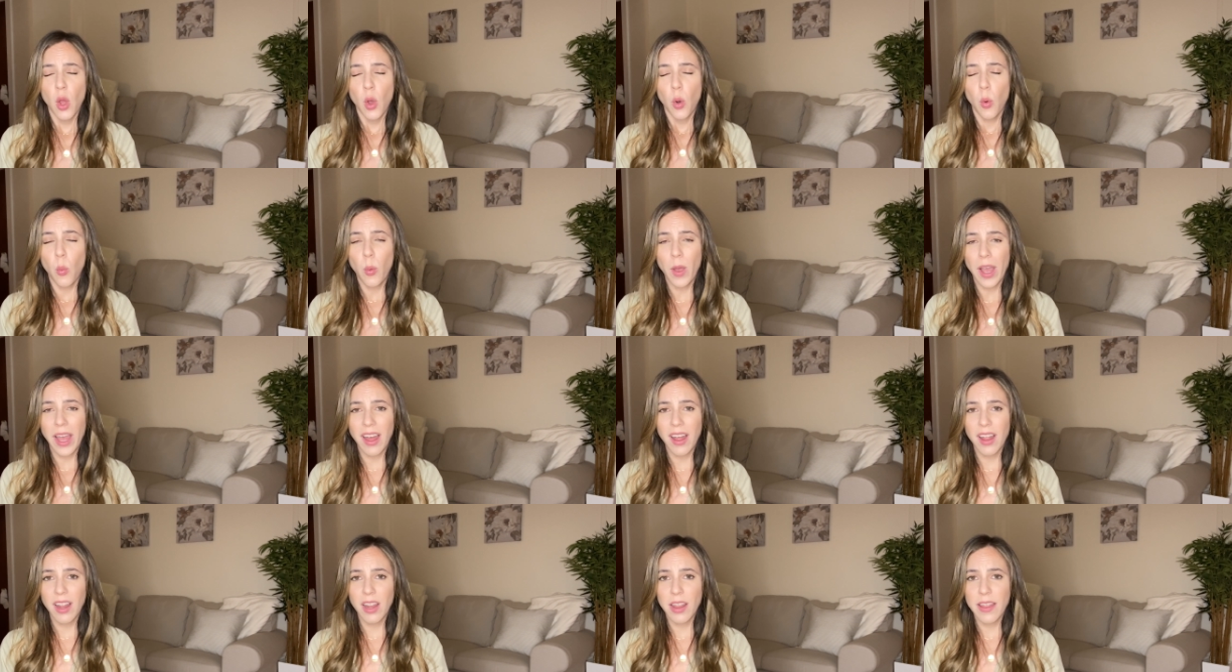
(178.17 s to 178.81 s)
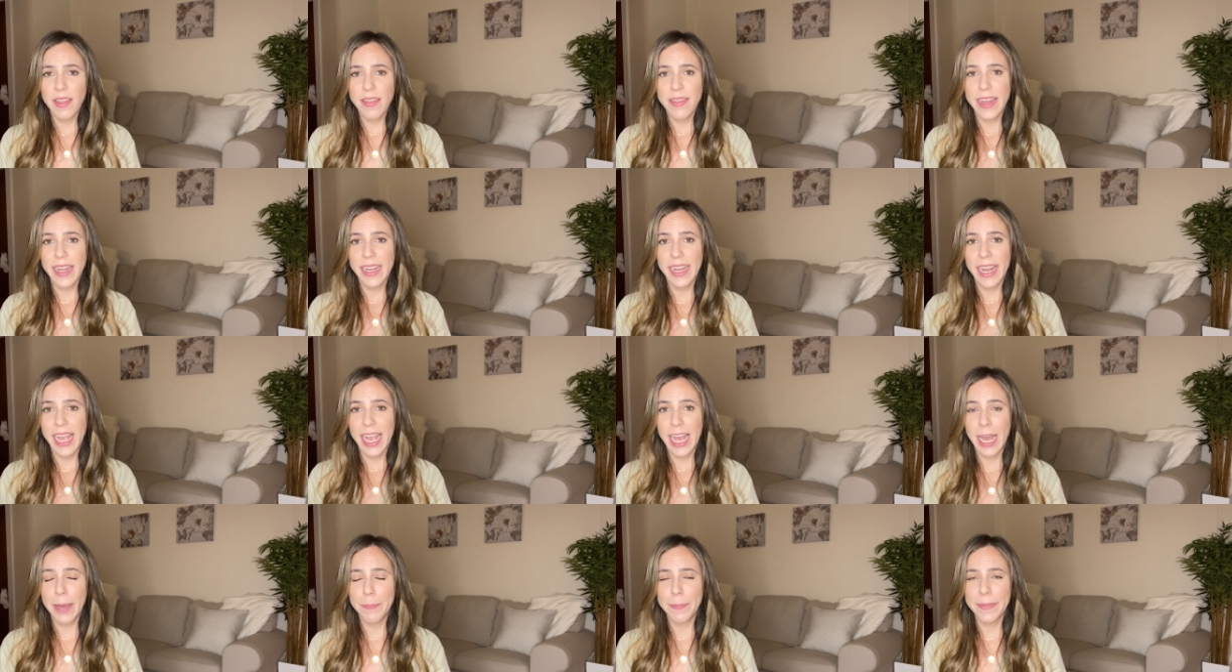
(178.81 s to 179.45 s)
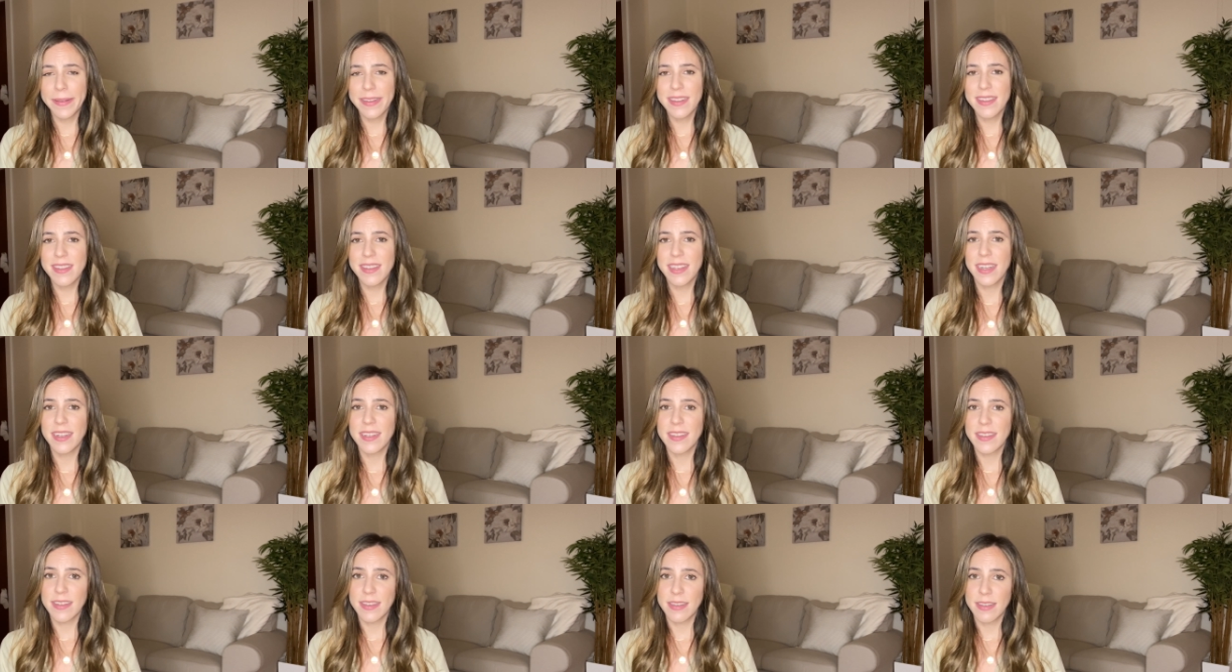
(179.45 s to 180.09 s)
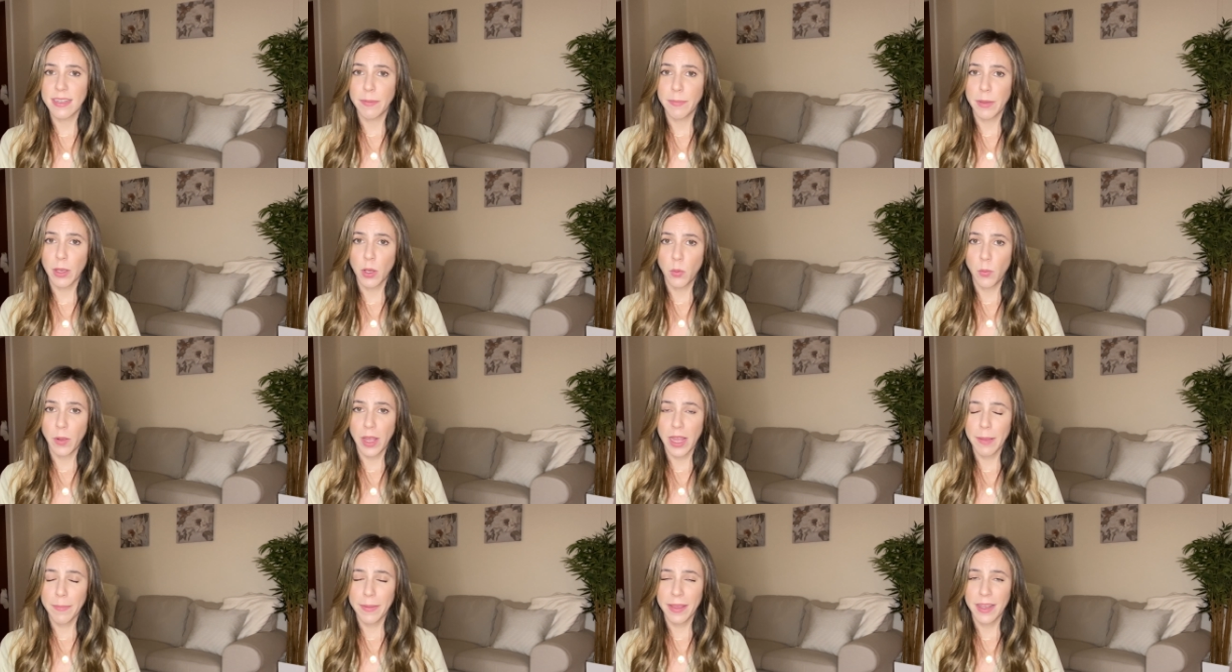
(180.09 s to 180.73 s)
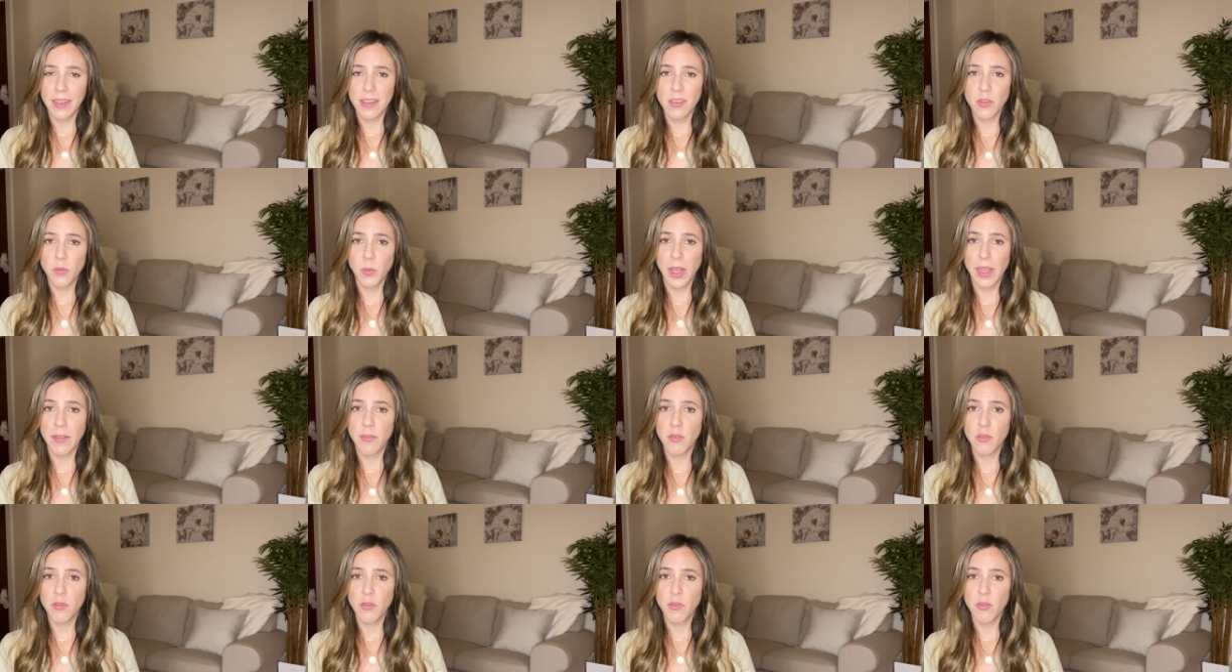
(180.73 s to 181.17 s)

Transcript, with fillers: Well, that happens in a systemic way because we have